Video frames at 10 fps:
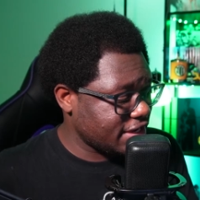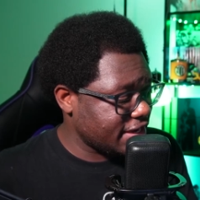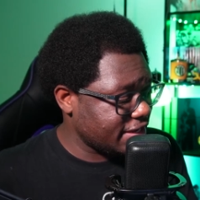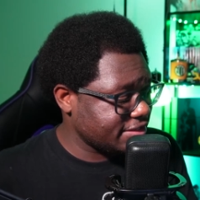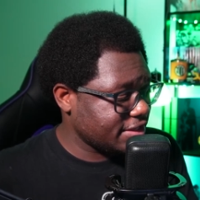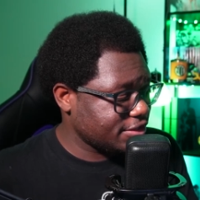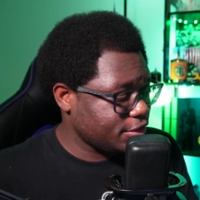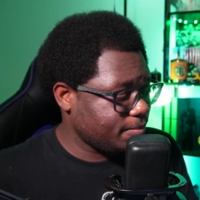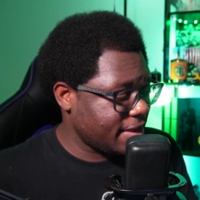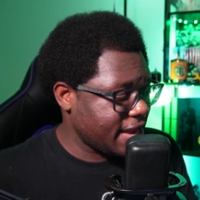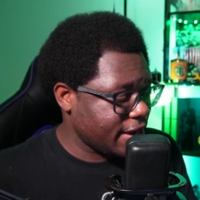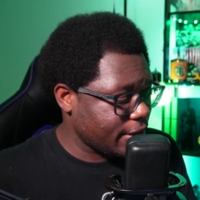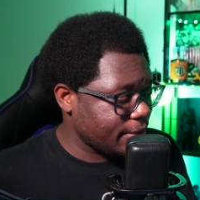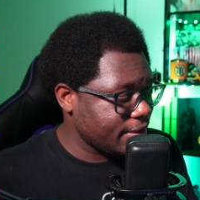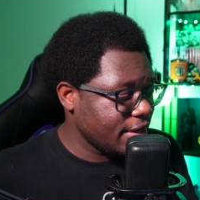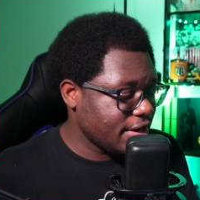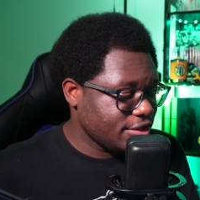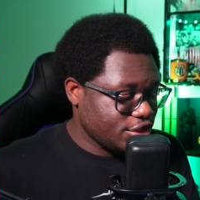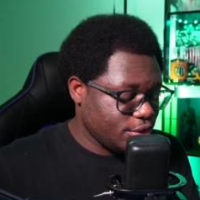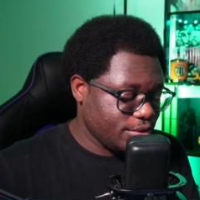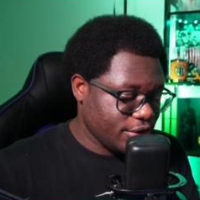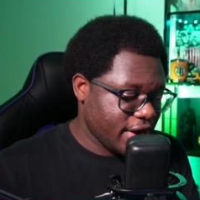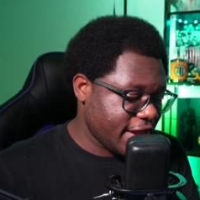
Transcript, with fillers: get it to pair to your